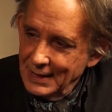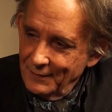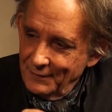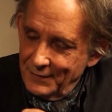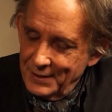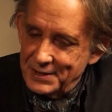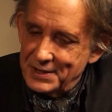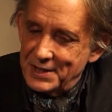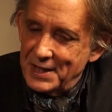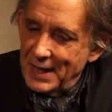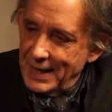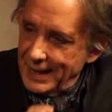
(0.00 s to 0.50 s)

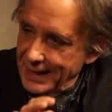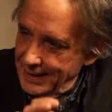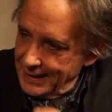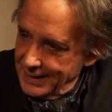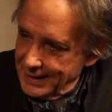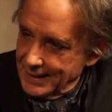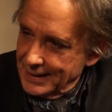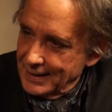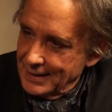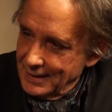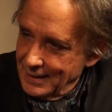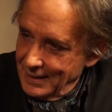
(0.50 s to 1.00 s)
that's
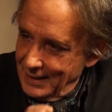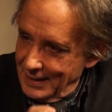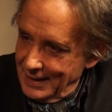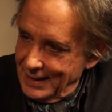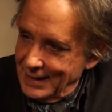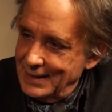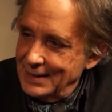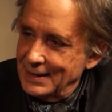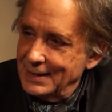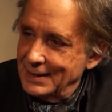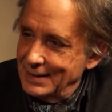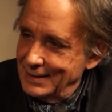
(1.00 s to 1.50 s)
hidden
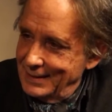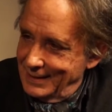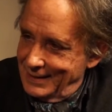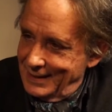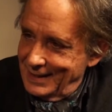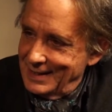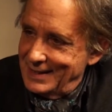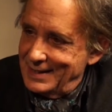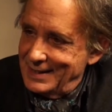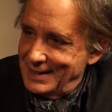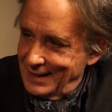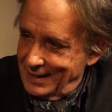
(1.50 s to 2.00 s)
in
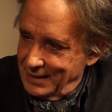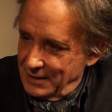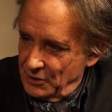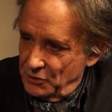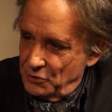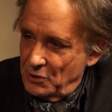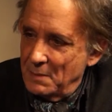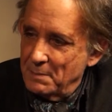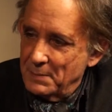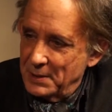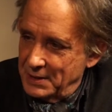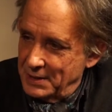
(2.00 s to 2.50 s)
this
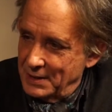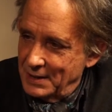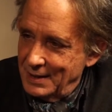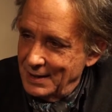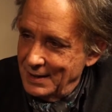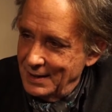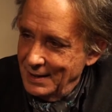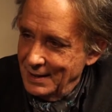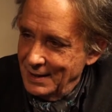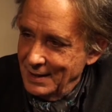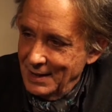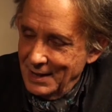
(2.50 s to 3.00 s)

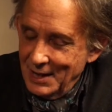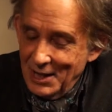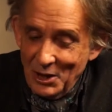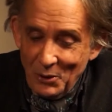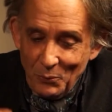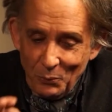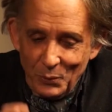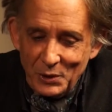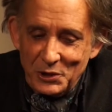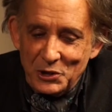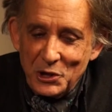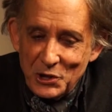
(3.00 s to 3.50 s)
extremity,
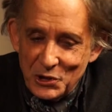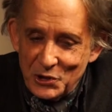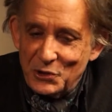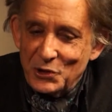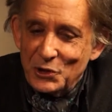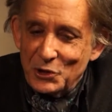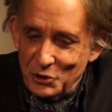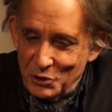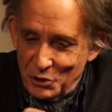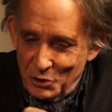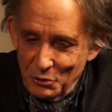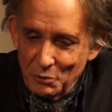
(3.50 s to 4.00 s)
which is the
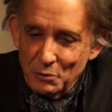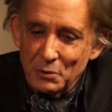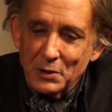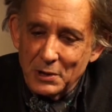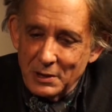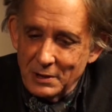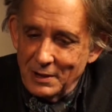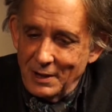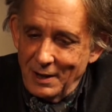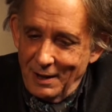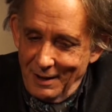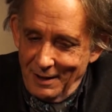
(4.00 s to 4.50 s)

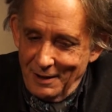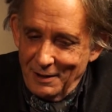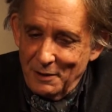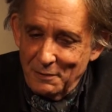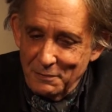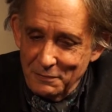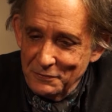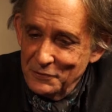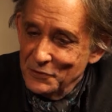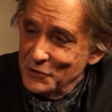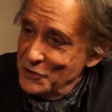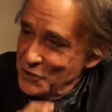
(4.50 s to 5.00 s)
jewel
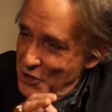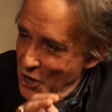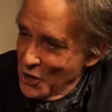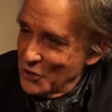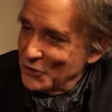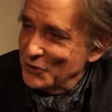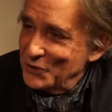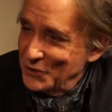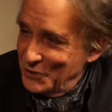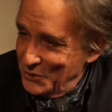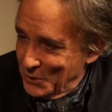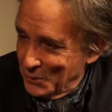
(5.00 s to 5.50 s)
of
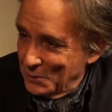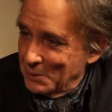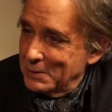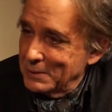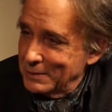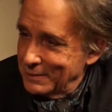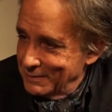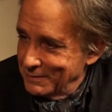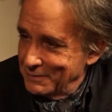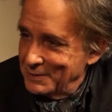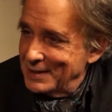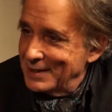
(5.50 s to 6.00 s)
non
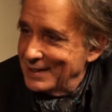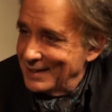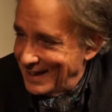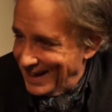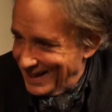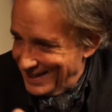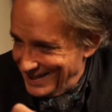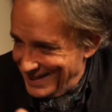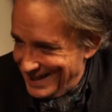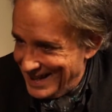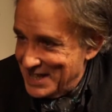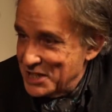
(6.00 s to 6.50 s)
dual
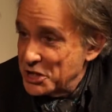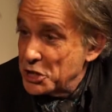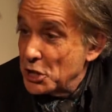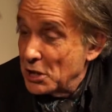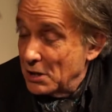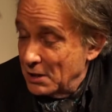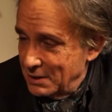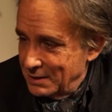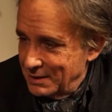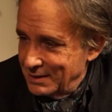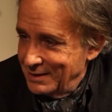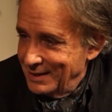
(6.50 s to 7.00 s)
realization.
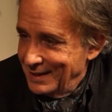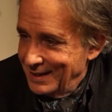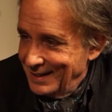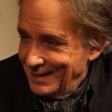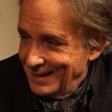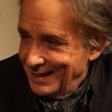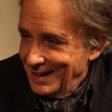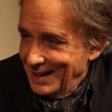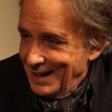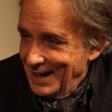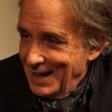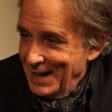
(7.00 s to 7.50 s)

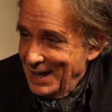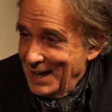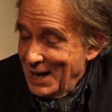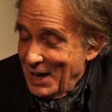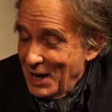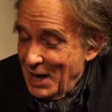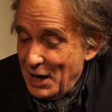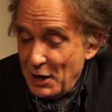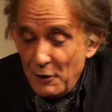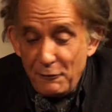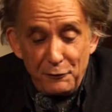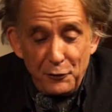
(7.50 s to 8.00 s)

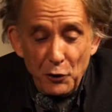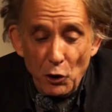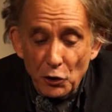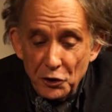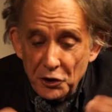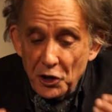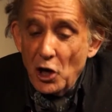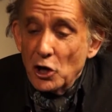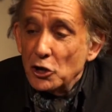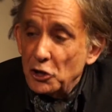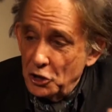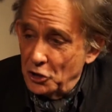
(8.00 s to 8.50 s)
If you're
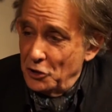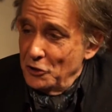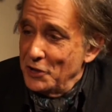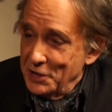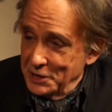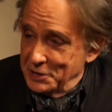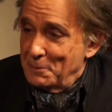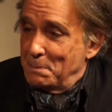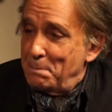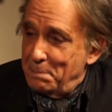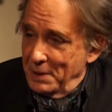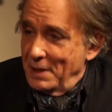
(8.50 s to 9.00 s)
not
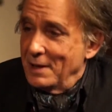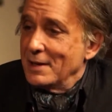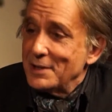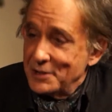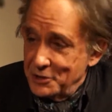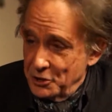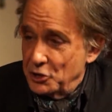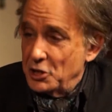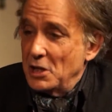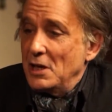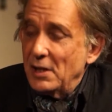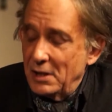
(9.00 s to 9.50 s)
going to
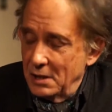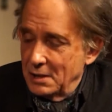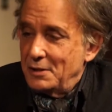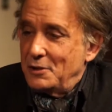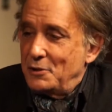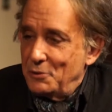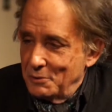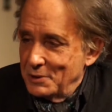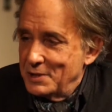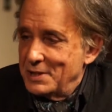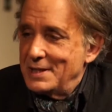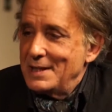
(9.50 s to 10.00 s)
plunge
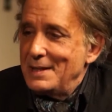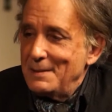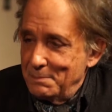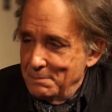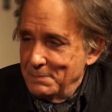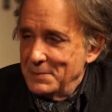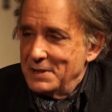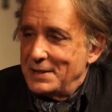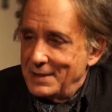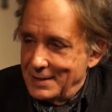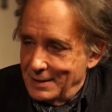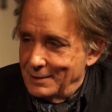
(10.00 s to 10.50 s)
into a deep
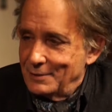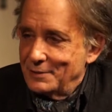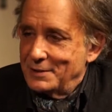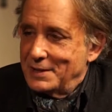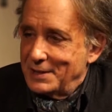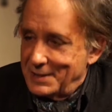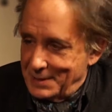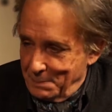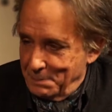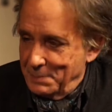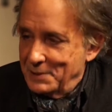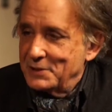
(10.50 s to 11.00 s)
mystical
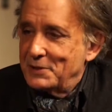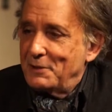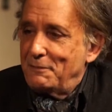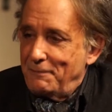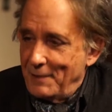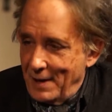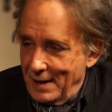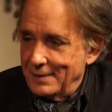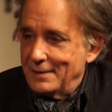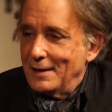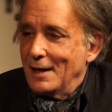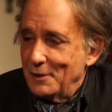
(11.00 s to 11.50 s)
discipline to
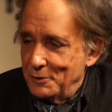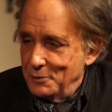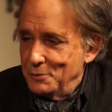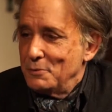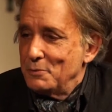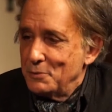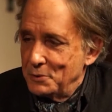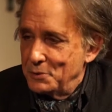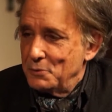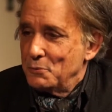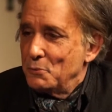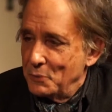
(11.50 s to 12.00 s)
find out
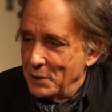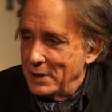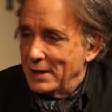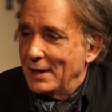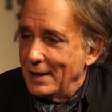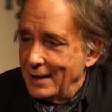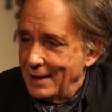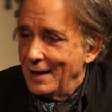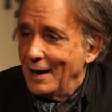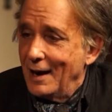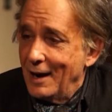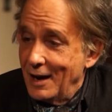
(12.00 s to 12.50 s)
who you
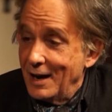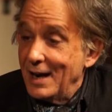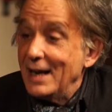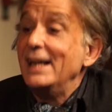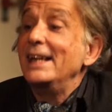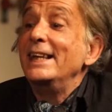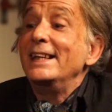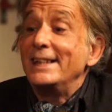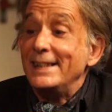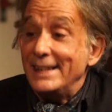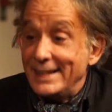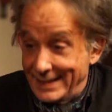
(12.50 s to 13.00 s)
really are
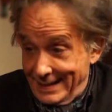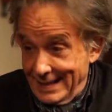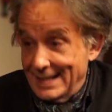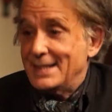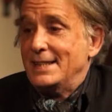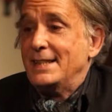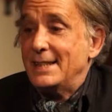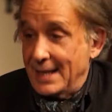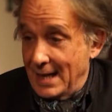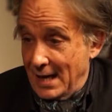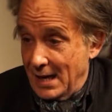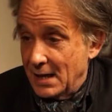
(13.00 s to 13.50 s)
in
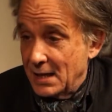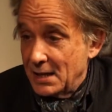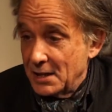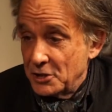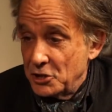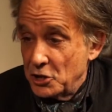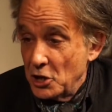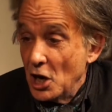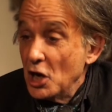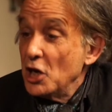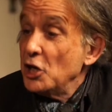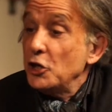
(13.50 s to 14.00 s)
this
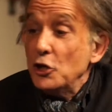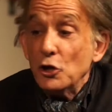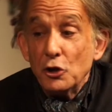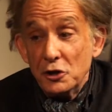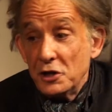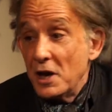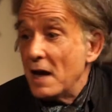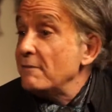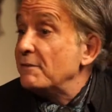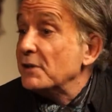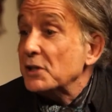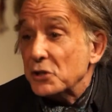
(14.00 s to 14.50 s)
age, you'll
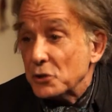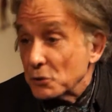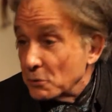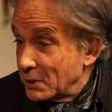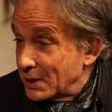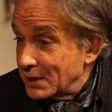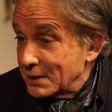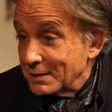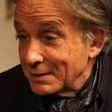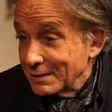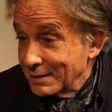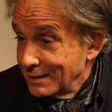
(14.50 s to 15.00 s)
never do
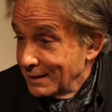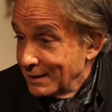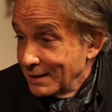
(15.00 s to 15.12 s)
it.